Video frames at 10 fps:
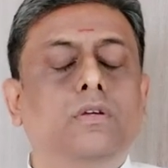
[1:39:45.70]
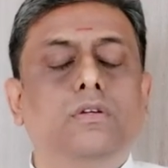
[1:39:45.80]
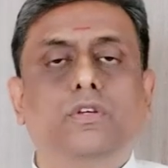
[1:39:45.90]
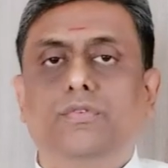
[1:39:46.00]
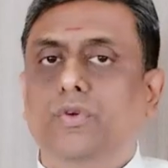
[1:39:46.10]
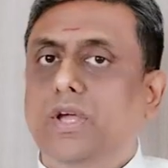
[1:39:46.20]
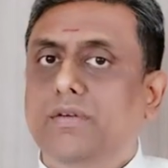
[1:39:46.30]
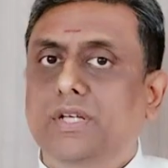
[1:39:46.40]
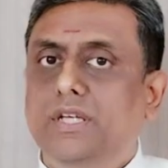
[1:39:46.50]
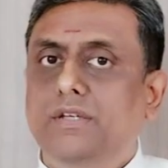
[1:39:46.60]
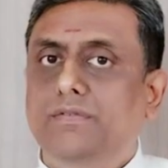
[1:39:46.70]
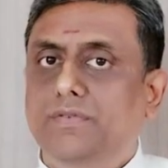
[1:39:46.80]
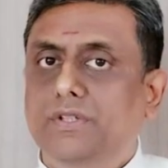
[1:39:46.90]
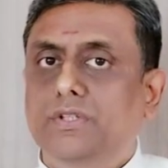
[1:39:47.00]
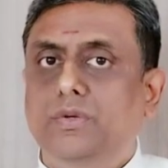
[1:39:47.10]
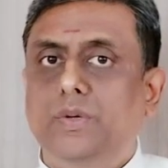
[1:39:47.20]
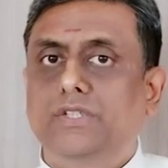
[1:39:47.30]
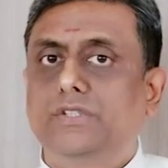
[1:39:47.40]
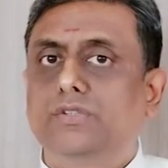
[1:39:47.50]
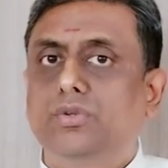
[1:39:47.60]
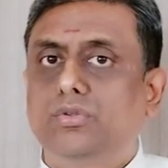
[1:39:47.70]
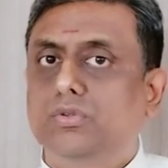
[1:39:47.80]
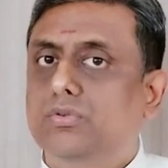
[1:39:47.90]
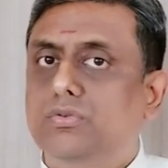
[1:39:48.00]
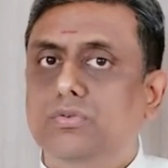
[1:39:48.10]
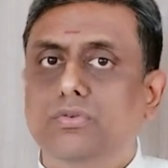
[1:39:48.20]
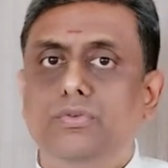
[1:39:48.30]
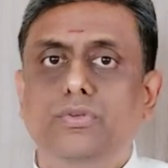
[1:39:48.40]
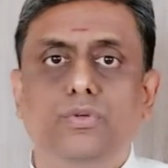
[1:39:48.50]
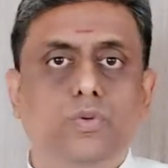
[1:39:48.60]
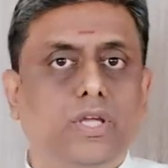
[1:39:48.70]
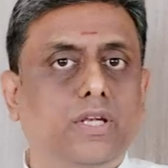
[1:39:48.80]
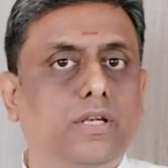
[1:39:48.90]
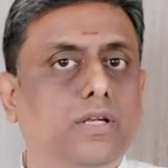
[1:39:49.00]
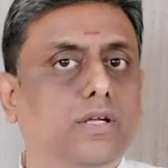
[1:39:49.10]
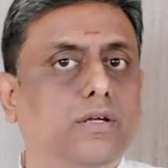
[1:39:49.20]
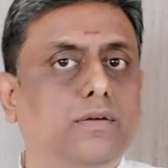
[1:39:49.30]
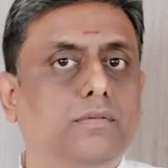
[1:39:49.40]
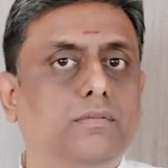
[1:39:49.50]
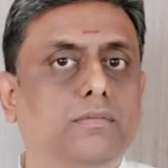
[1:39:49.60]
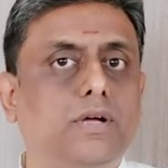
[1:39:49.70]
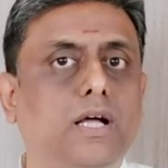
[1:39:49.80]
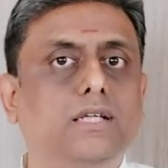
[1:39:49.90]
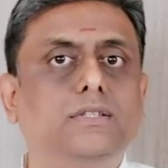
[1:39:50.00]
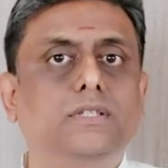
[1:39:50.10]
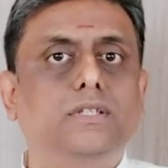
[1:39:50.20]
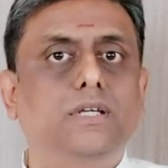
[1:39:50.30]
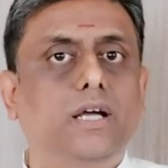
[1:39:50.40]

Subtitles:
If you have any further questions also, you can ask.